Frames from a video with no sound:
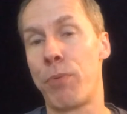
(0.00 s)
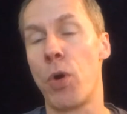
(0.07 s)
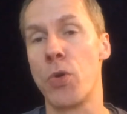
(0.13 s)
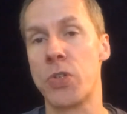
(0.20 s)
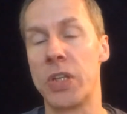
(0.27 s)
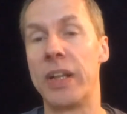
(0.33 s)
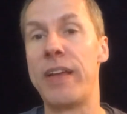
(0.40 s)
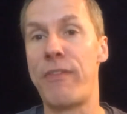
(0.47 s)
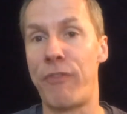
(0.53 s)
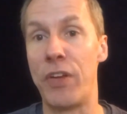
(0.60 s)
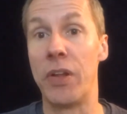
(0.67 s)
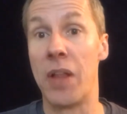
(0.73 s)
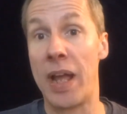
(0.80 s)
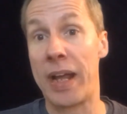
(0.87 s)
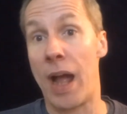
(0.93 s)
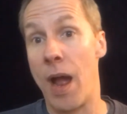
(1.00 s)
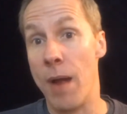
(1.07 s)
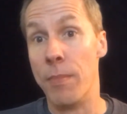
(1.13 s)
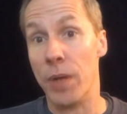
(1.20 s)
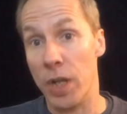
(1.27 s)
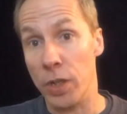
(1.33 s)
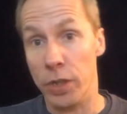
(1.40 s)
personally feel like
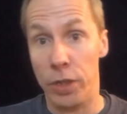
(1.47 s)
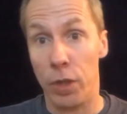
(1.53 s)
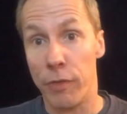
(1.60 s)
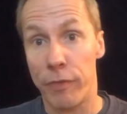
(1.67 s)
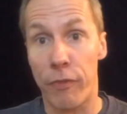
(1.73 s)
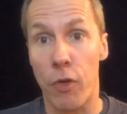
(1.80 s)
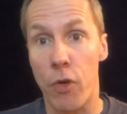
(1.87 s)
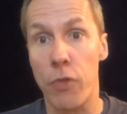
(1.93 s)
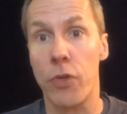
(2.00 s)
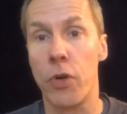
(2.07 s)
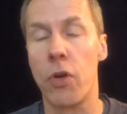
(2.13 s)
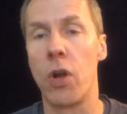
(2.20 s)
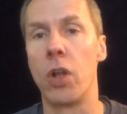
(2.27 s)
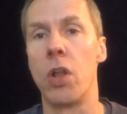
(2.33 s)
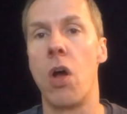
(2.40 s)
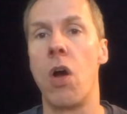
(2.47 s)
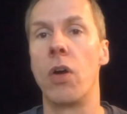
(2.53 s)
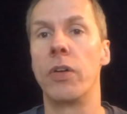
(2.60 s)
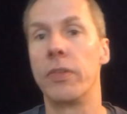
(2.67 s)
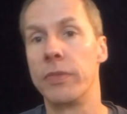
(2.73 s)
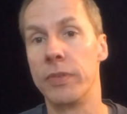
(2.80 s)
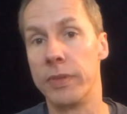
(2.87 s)
I'm a little further
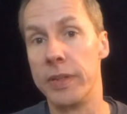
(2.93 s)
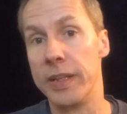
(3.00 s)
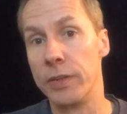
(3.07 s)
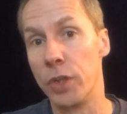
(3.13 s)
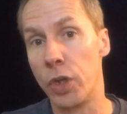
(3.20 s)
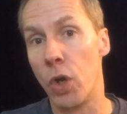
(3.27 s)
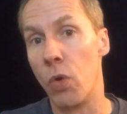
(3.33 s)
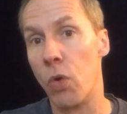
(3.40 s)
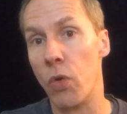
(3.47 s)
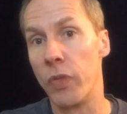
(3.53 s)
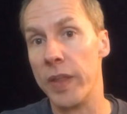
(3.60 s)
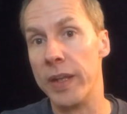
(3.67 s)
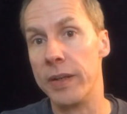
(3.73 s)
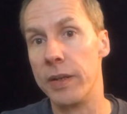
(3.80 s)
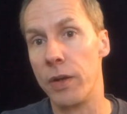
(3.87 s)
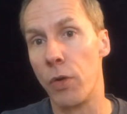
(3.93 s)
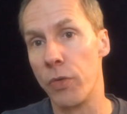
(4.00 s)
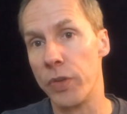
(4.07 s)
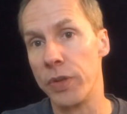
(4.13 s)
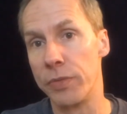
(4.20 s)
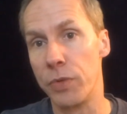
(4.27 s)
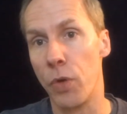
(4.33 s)
along the goal than,
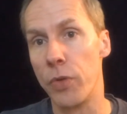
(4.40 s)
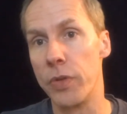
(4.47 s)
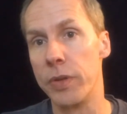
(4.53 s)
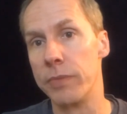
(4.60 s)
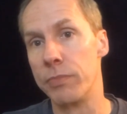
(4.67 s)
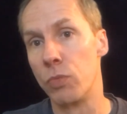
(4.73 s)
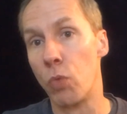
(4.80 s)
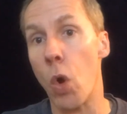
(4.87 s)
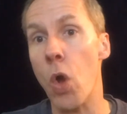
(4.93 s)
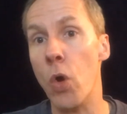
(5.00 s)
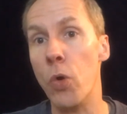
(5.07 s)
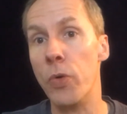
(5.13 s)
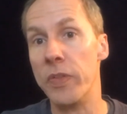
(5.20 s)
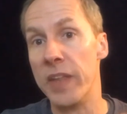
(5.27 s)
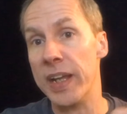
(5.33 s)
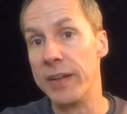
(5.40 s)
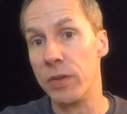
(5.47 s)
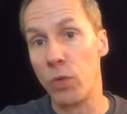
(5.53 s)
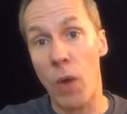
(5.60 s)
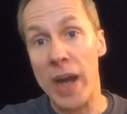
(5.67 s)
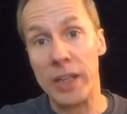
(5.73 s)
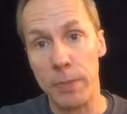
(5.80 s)
or the road than
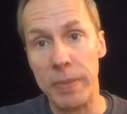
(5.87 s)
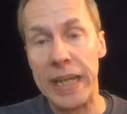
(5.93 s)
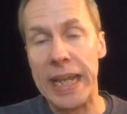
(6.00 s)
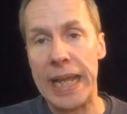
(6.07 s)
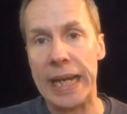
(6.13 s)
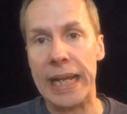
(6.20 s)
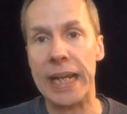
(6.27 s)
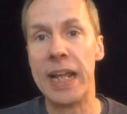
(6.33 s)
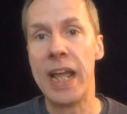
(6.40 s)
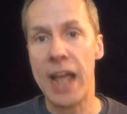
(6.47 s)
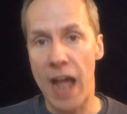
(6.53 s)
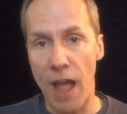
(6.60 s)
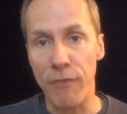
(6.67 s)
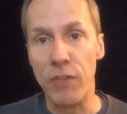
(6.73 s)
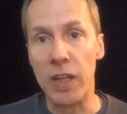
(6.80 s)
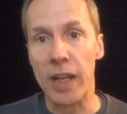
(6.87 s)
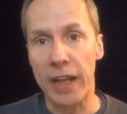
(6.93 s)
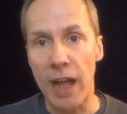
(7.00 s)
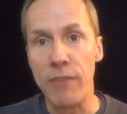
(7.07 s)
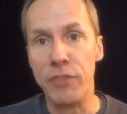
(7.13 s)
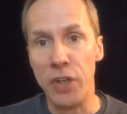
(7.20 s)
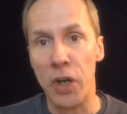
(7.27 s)
right at the beginning. I feel
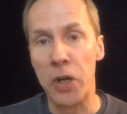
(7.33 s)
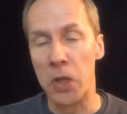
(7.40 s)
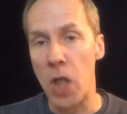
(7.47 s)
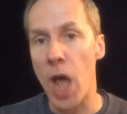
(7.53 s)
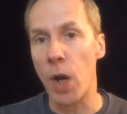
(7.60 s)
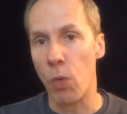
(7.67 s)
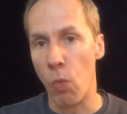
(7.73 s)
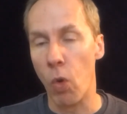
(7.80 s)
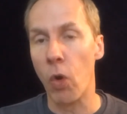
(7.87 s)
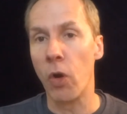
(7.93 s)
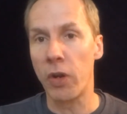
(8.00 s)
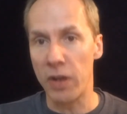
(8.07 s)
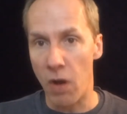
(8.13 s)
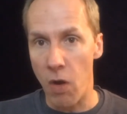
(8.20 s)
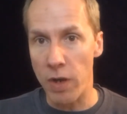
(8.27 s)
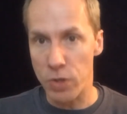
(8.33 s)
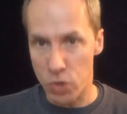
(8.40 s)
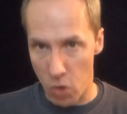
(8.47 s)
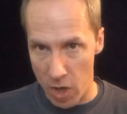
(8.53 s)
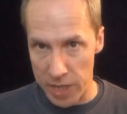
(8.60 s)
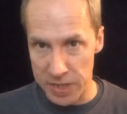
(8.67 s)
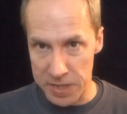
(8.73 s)
like I've done a lot of work on
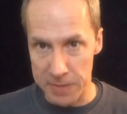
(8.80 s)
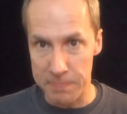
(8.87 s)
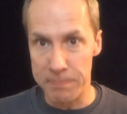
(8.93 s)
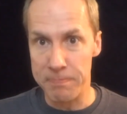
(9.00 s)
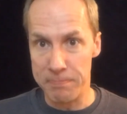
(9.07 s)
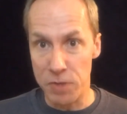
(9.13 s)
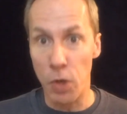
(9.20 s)
trying to